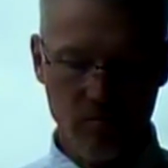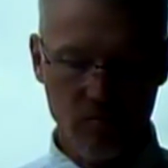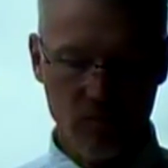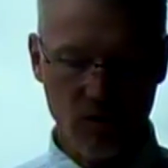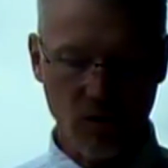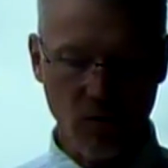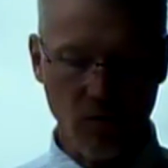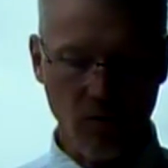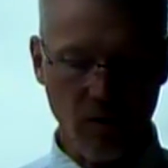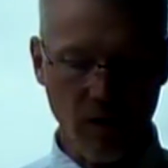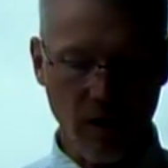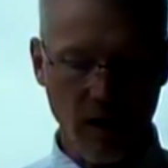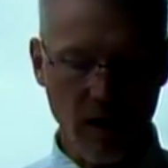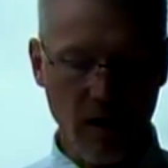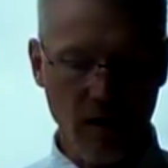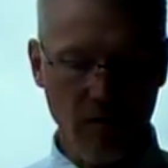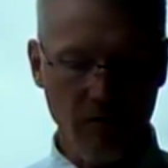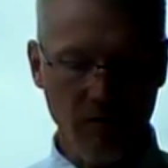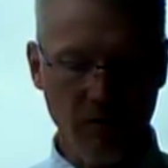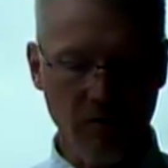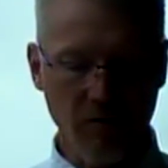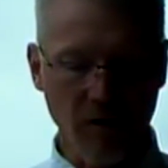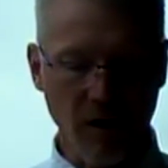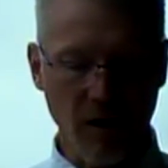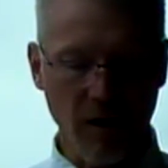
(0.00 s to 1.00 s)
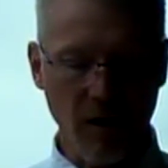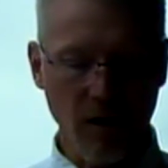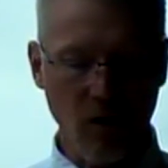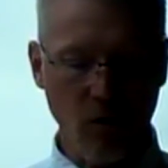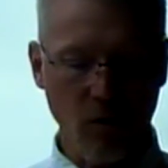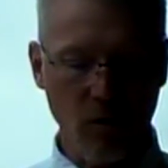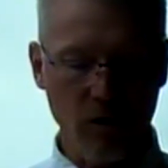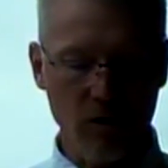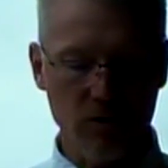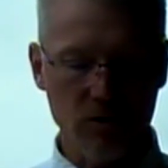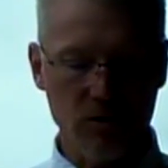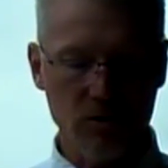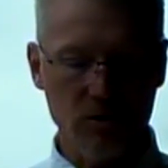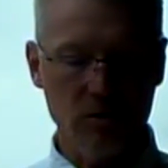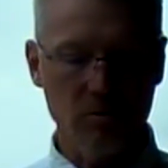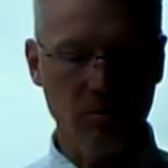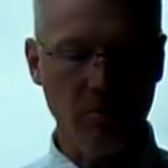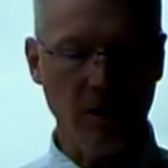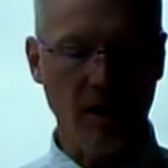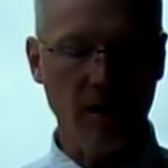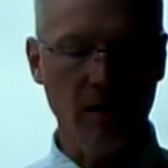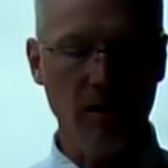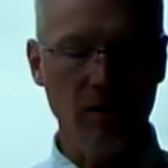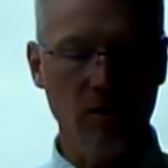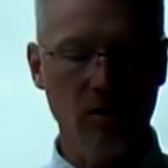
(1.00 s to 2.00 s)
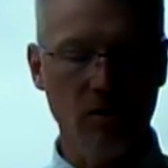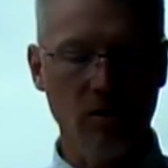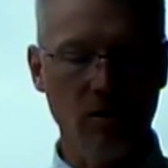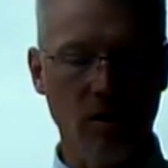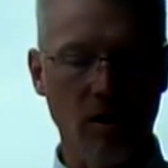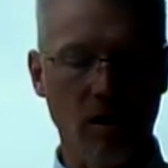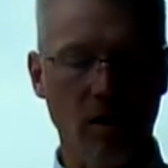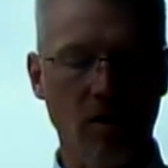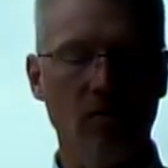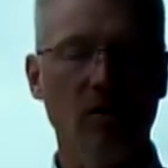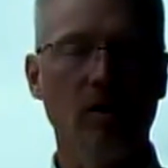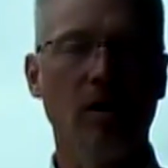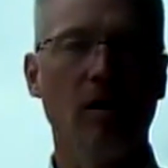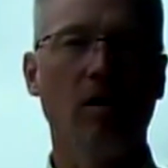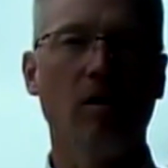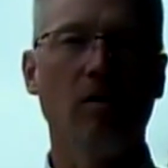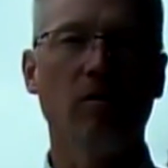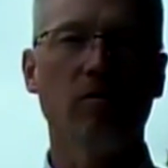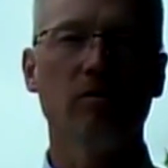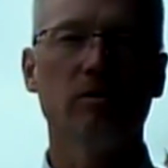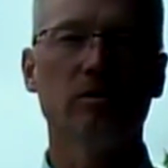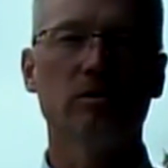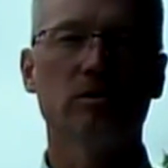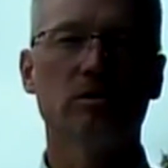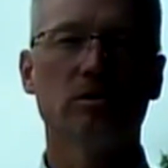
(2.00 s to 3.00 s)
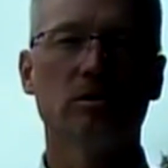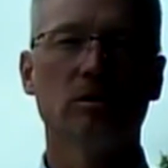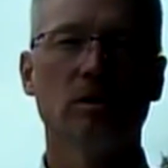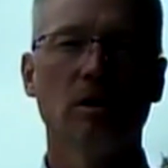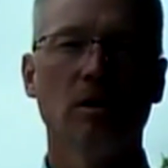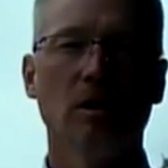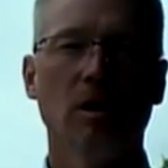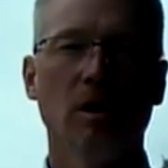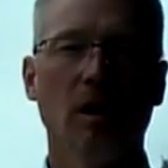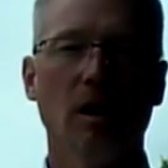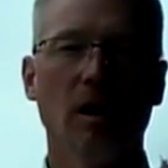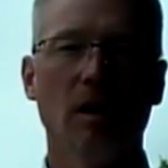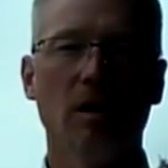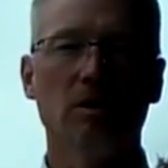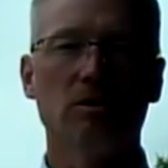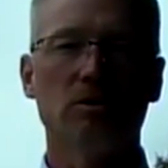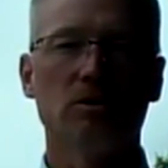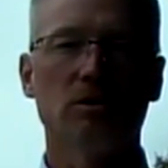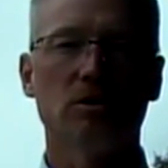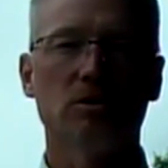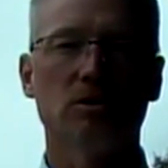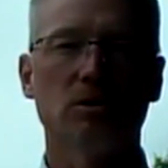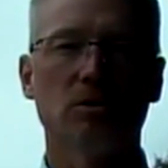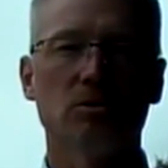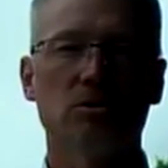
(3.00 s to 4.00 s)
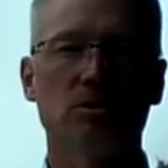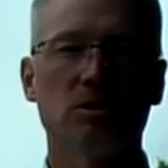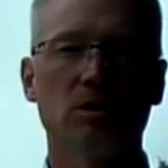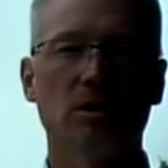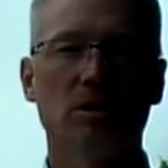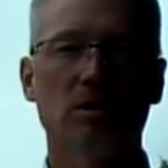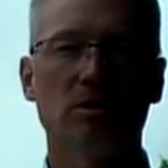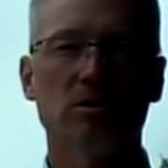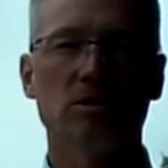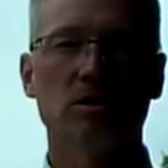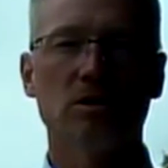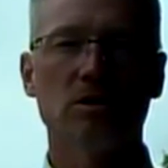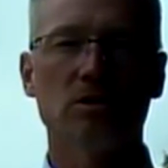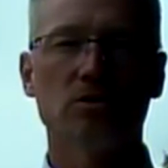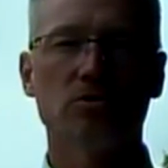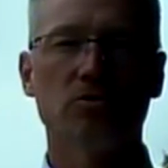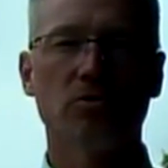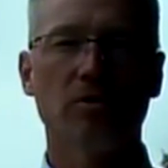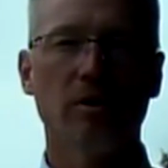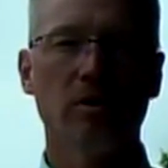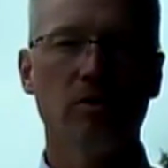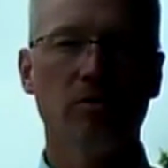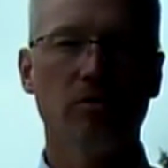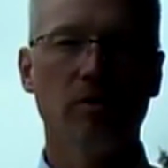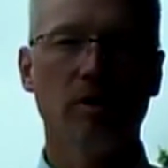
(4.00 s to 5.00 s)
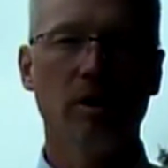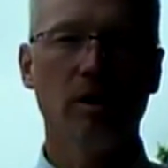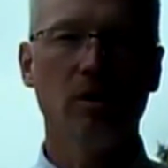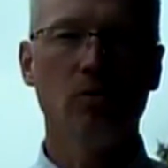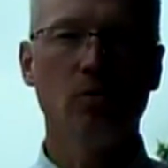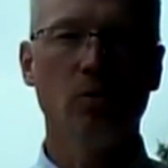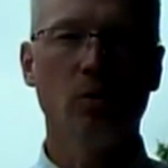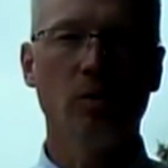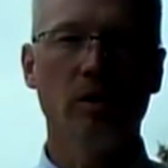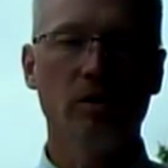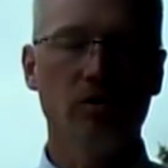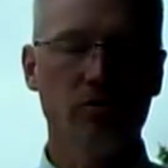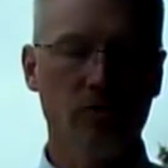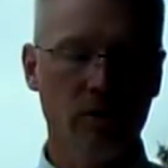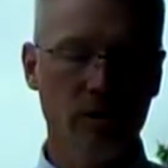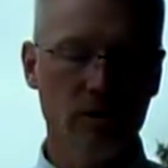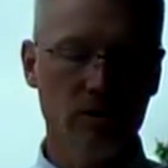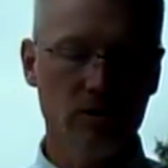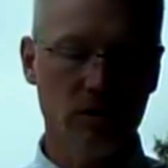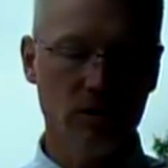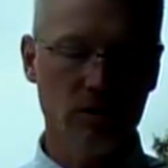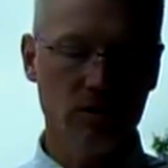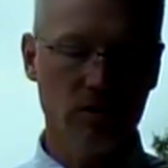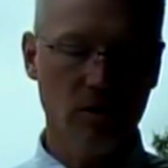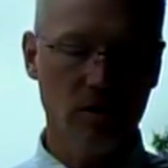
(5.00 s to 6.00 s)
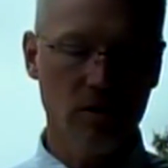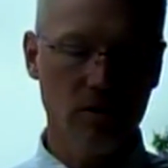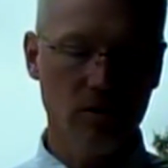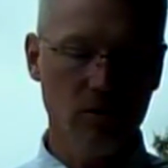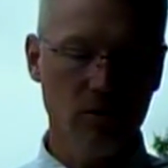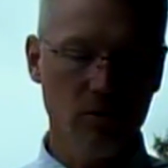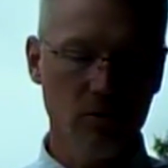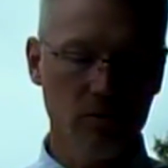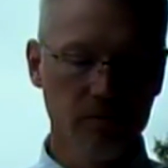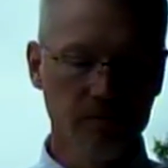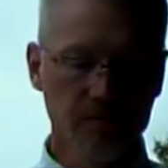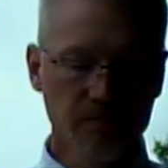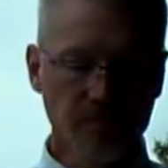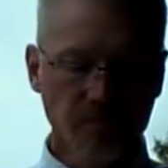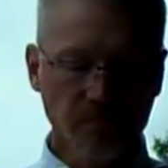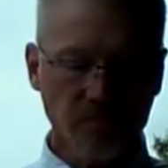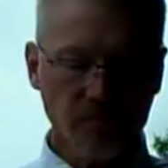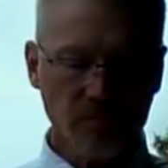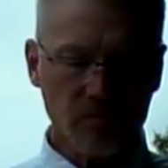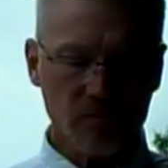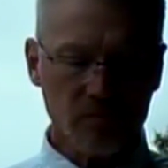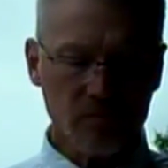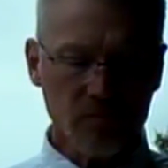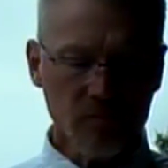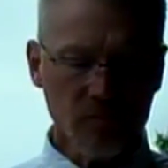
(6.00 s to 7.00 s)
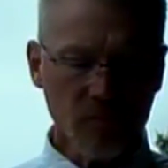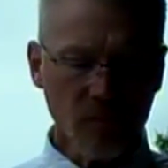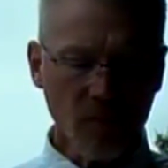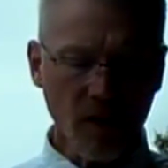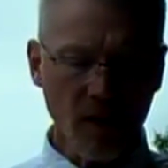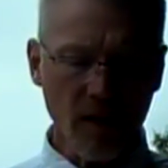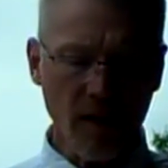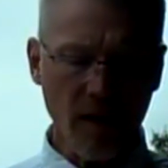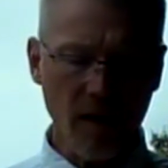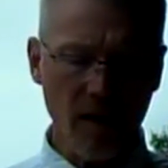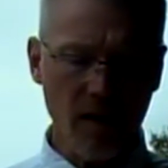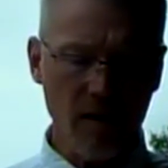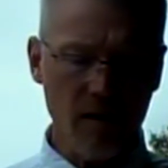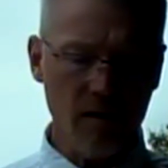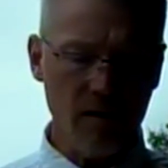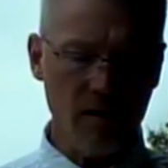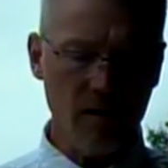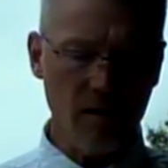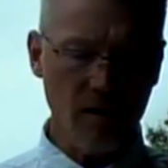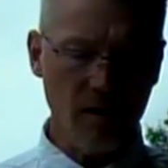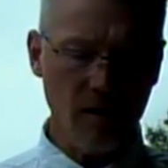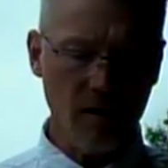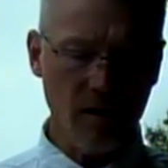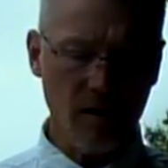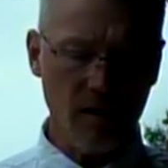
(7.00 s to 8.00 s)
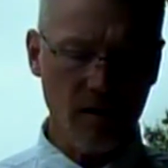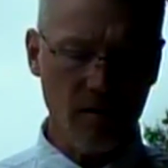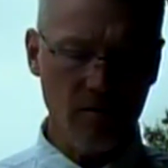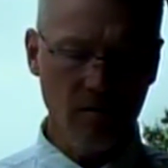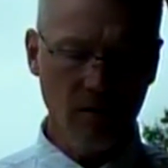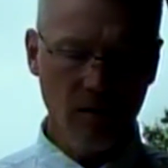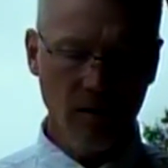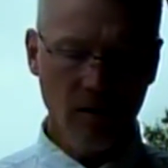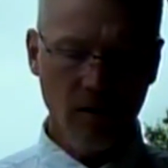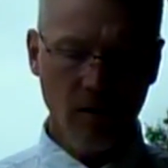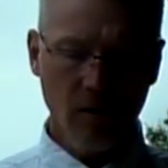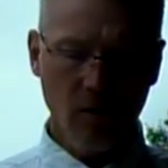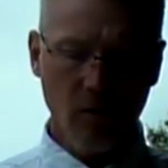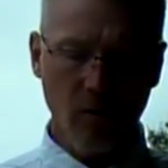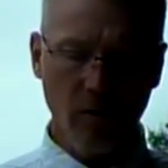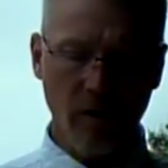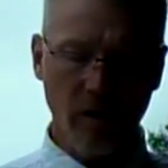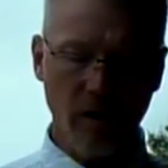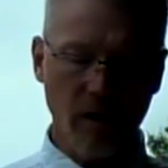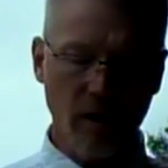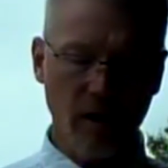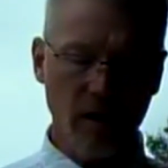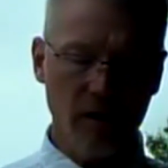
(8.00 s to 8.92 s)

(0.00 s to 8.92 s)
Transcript: So again, if you've got any questions about it, you can call the office at 606-633-2362, and we can